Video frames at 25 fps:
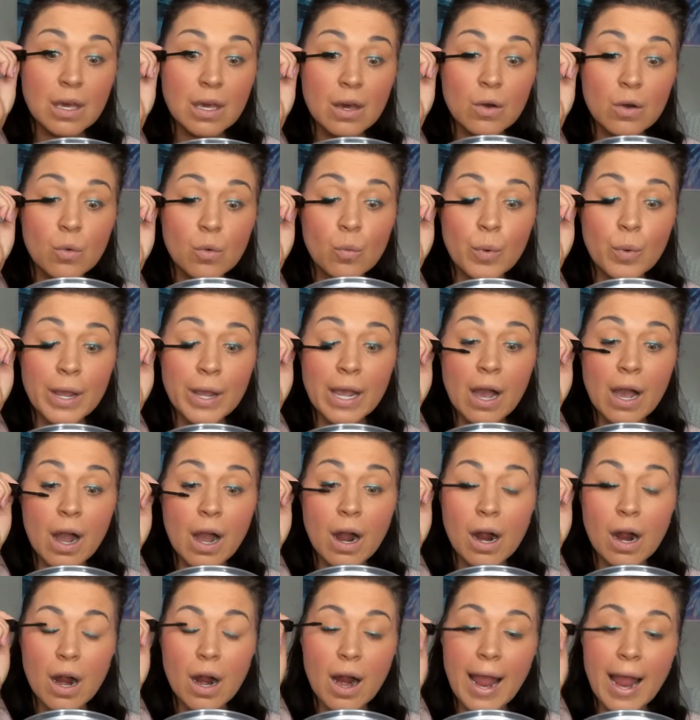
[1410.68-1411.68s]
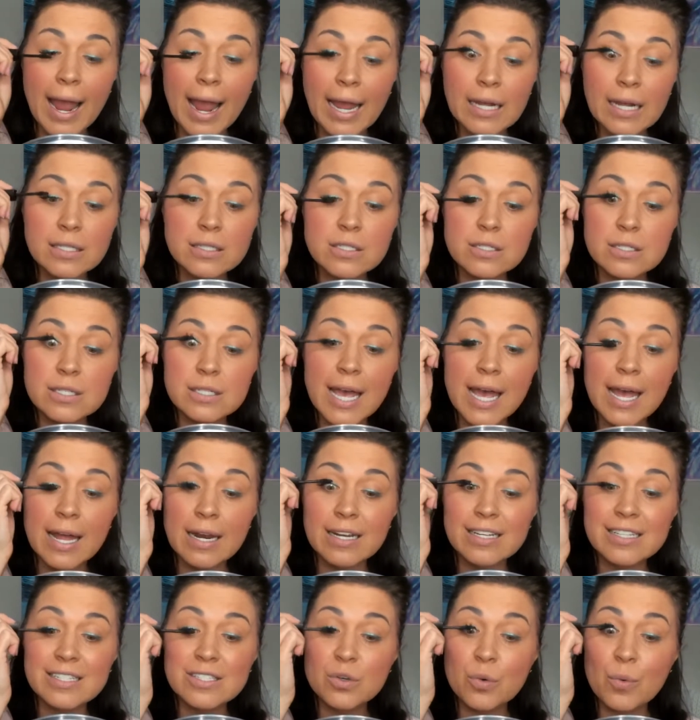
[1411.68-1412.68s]
We are 8,
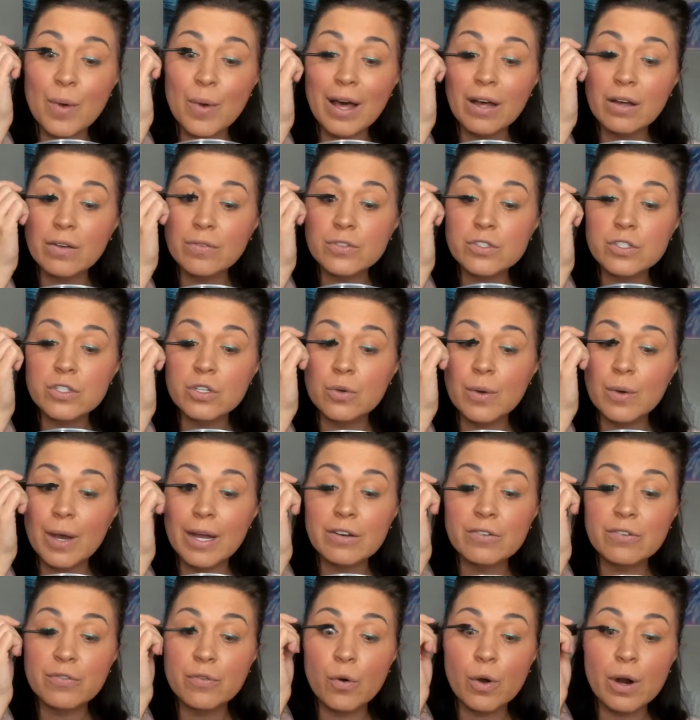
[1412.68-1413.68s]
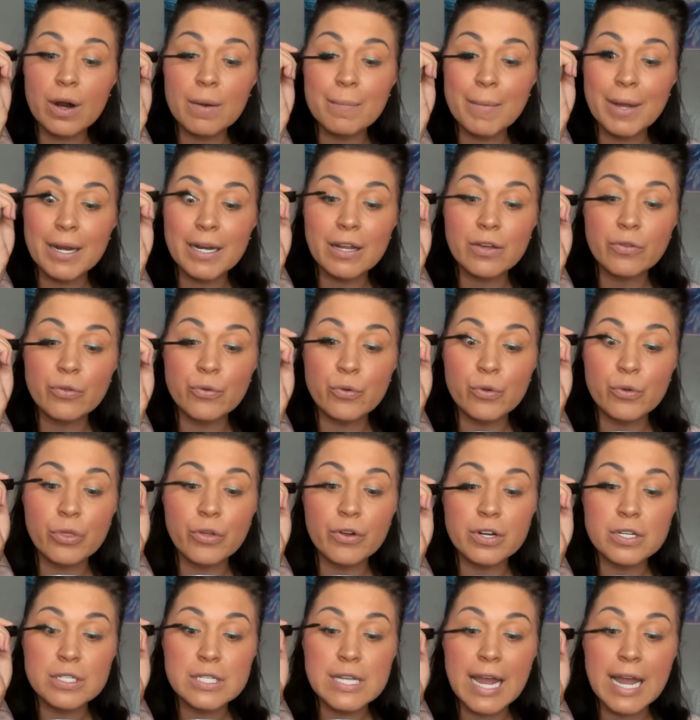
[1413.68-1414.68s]
10, 12, 2, and 4, Monday through
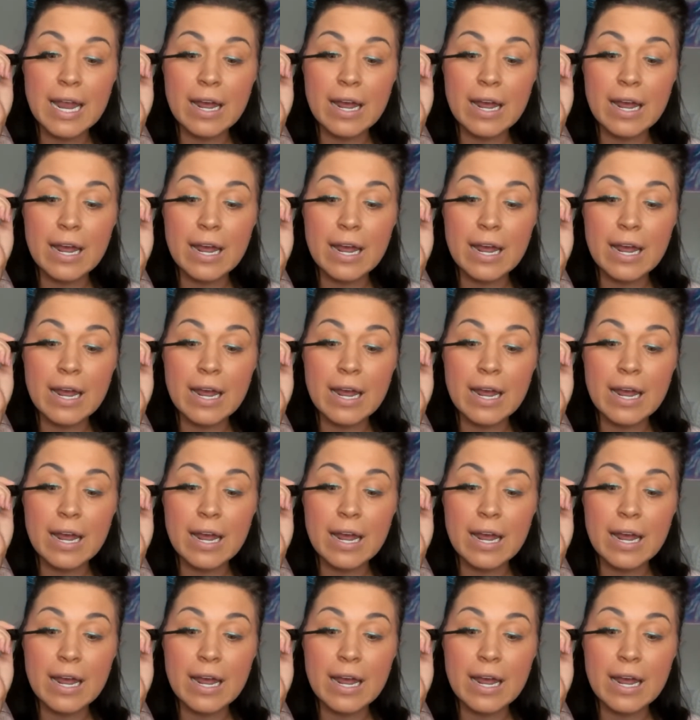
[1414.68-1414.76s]
Thursday.